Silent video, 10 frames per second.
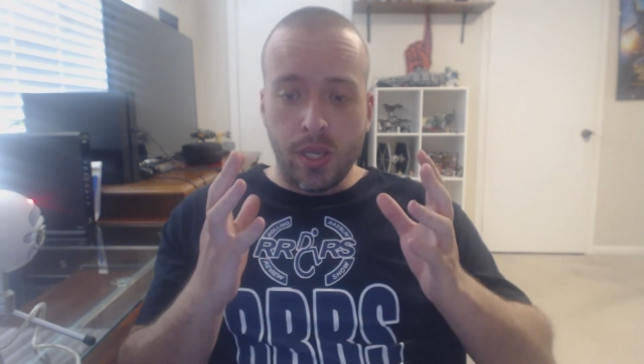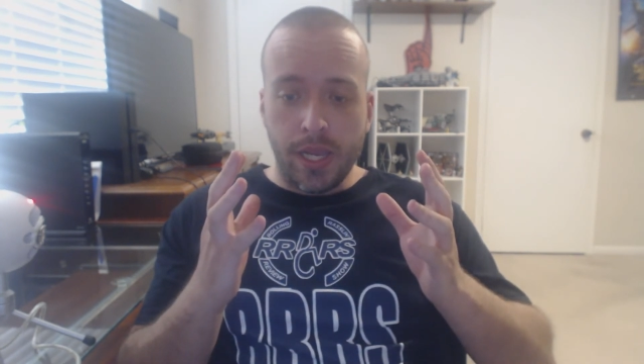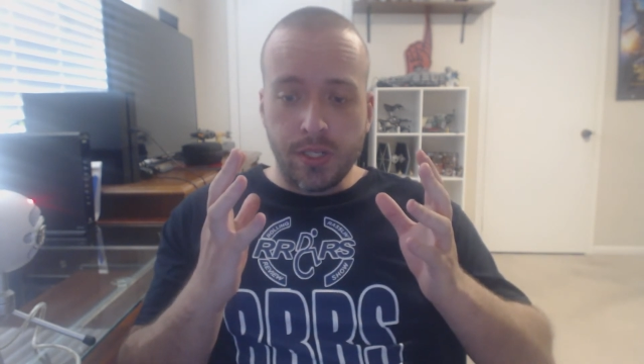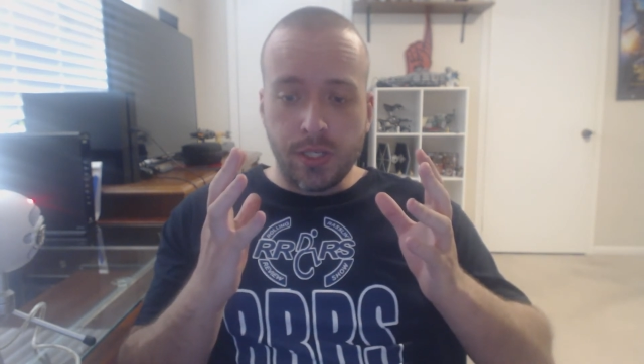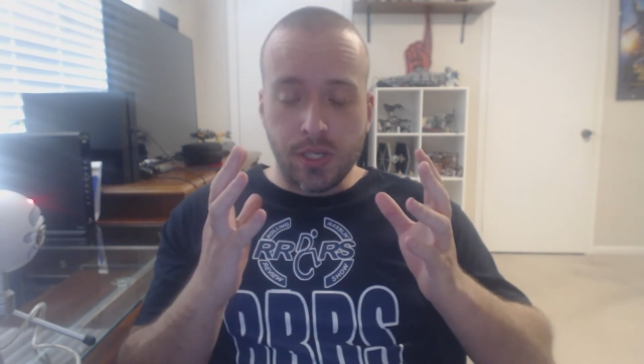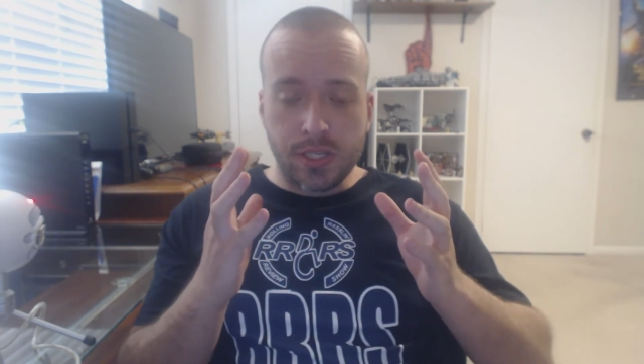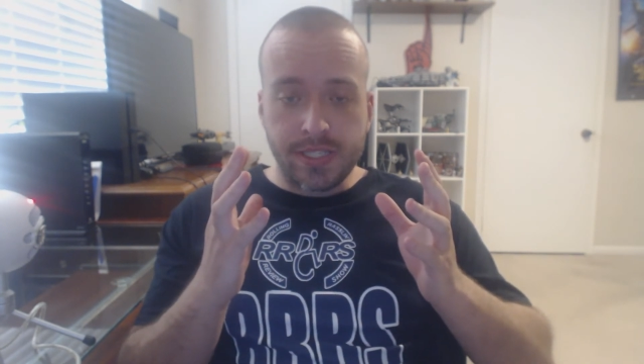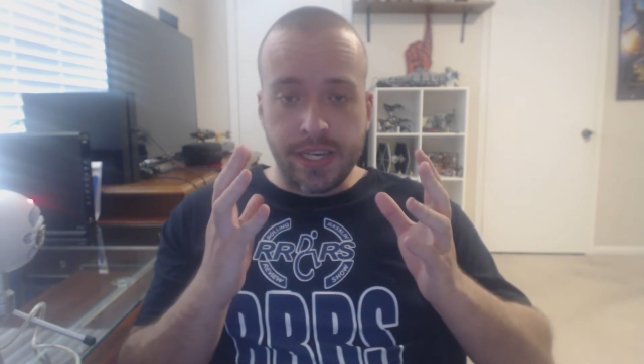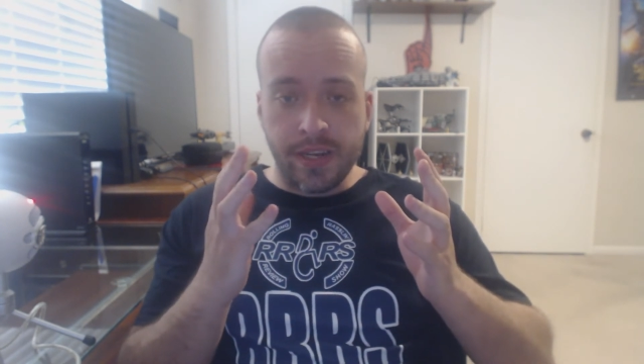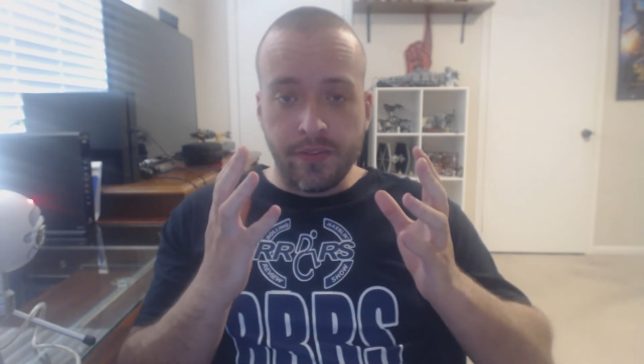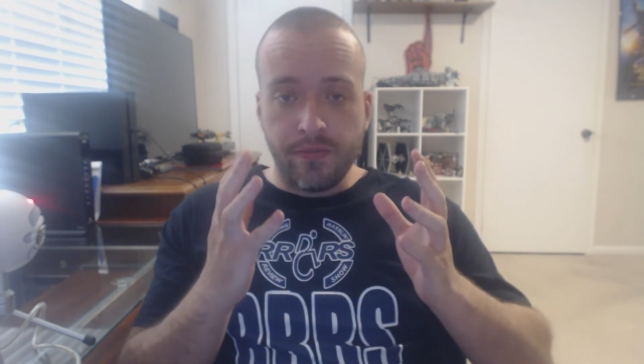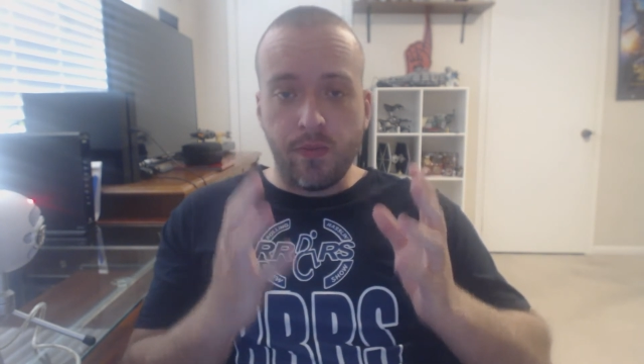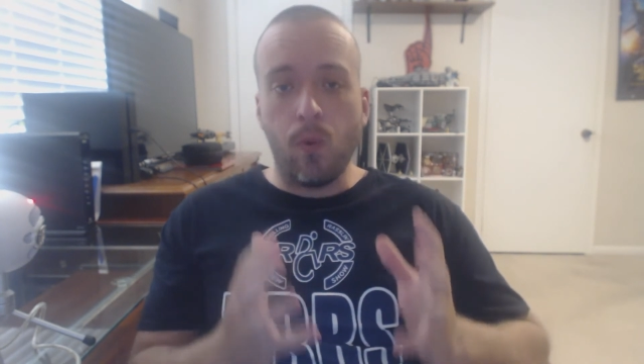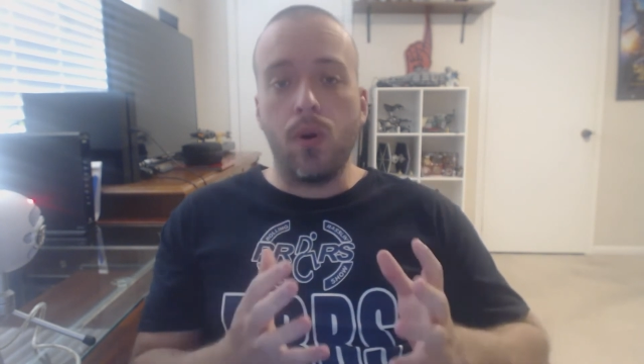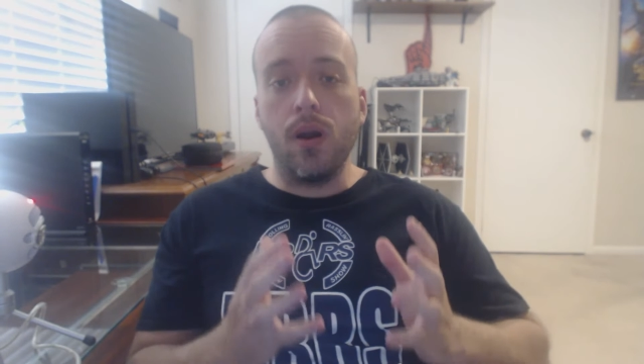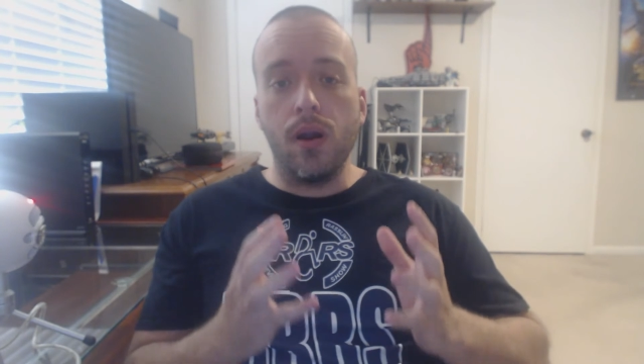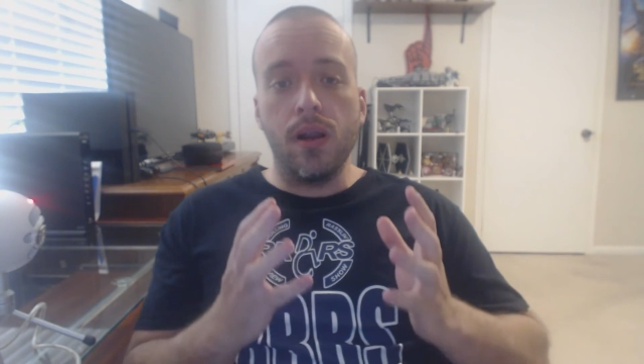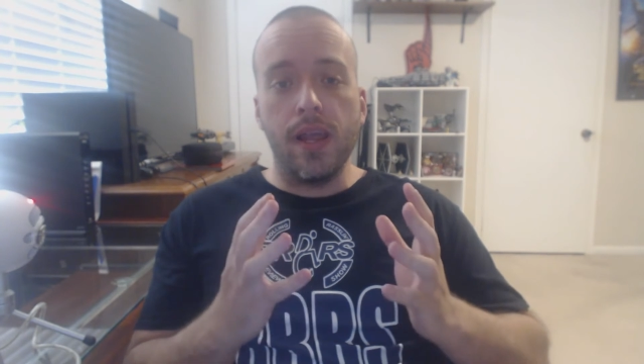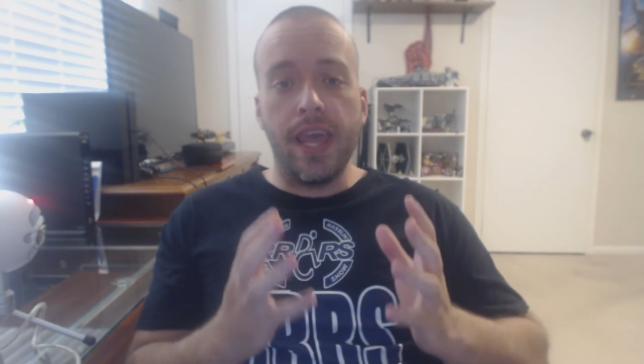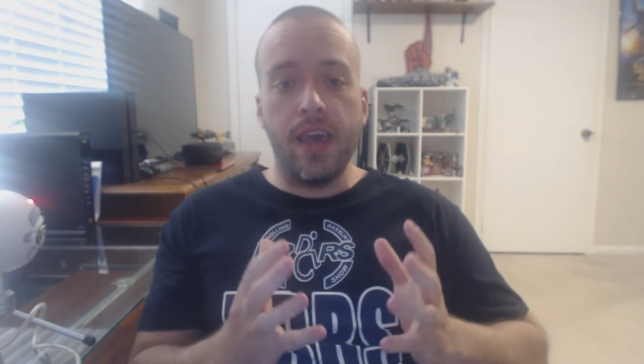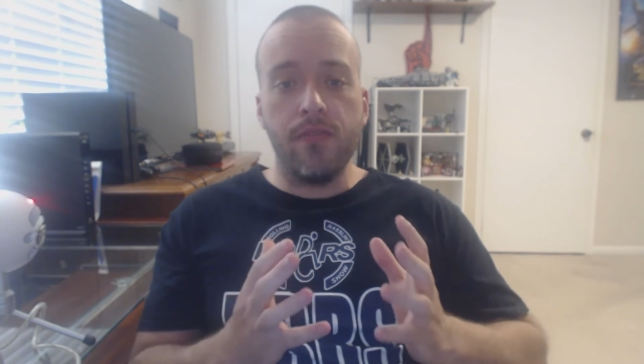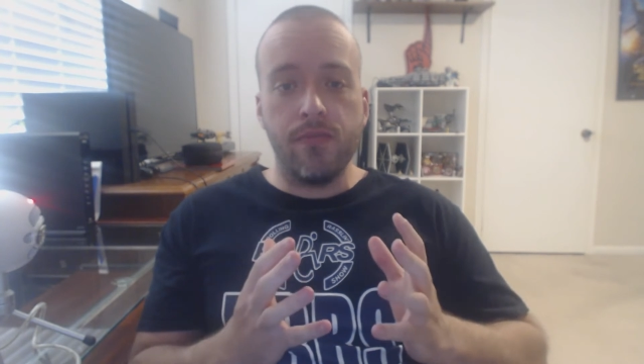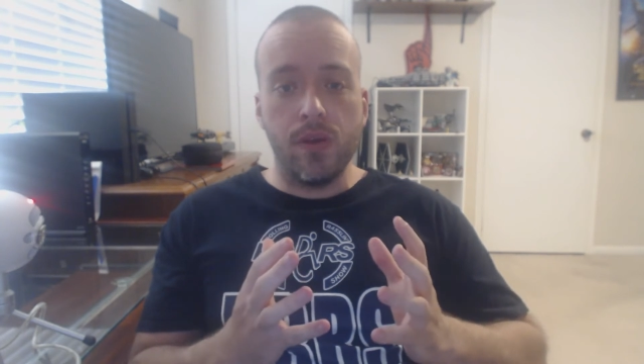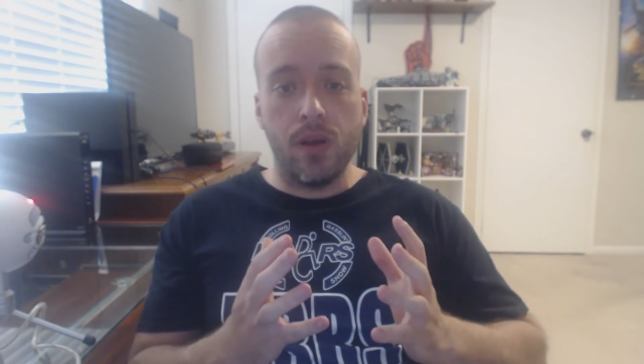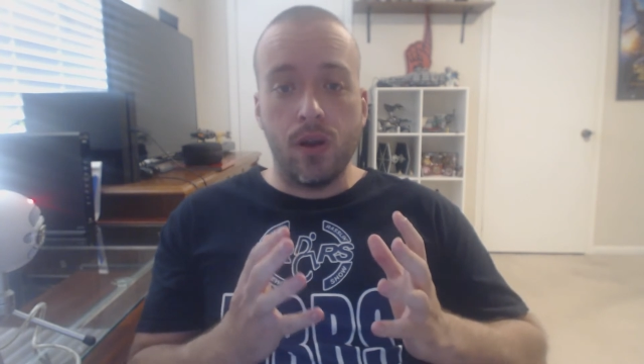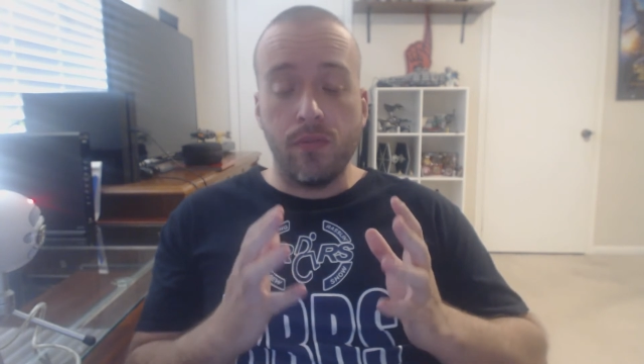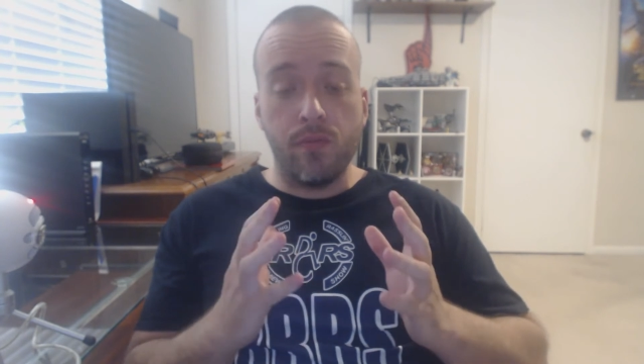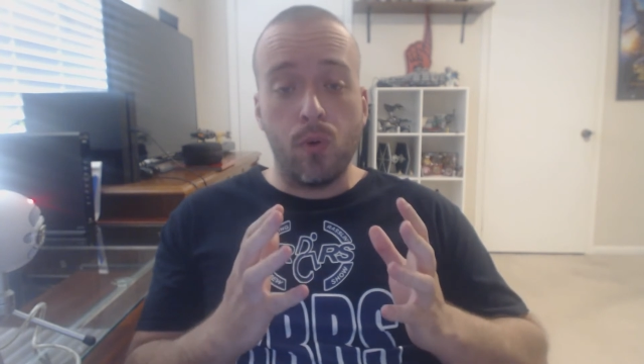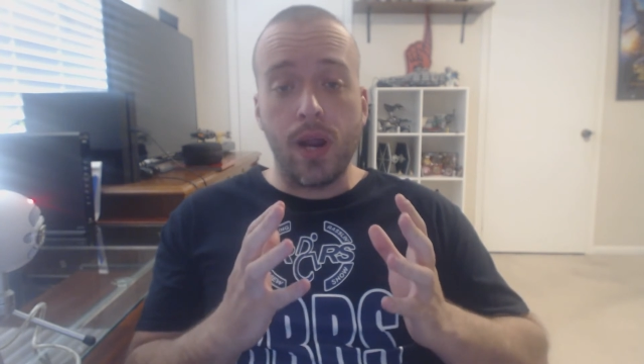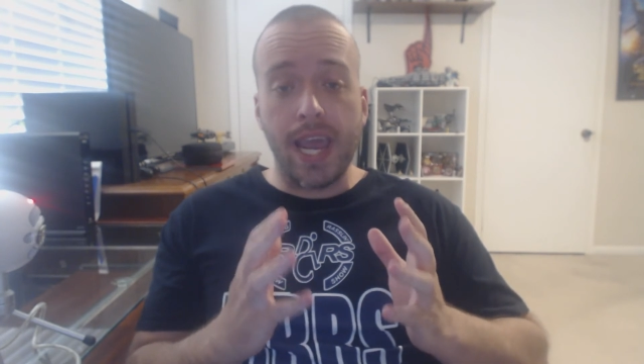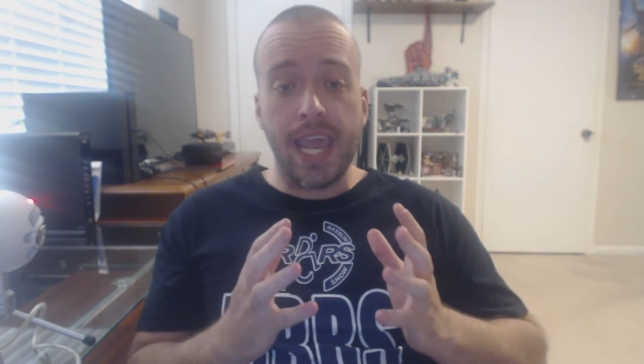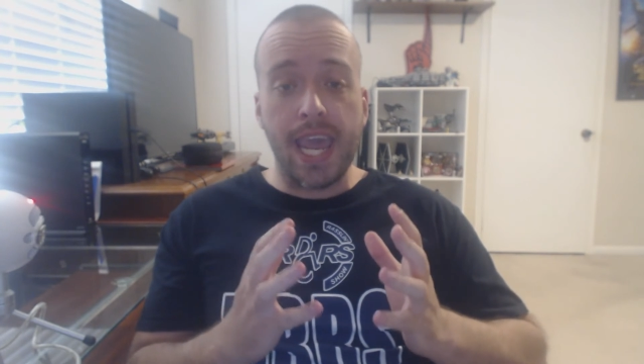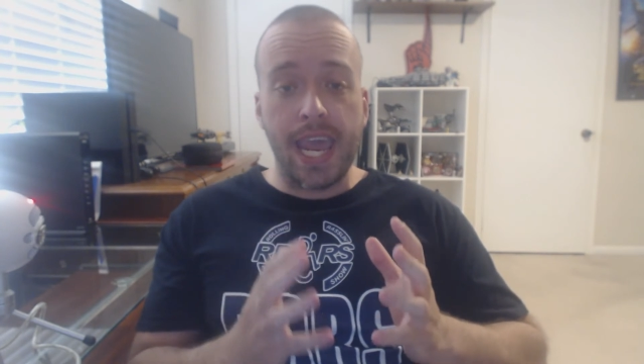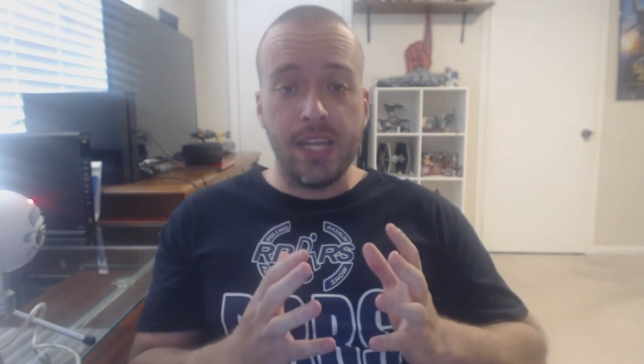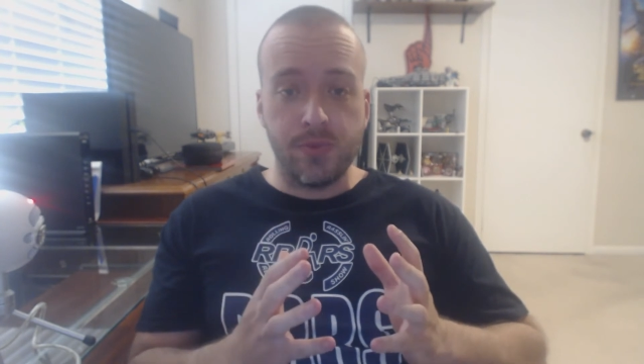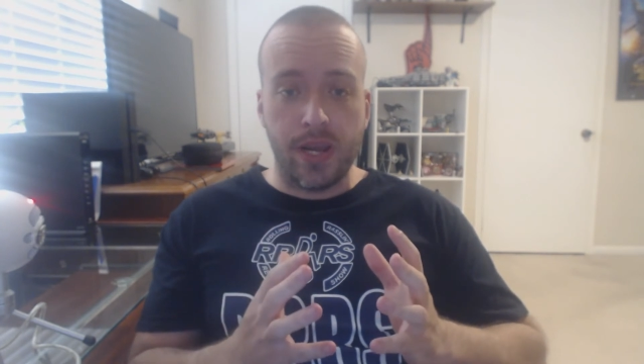It took Cena 4 AAs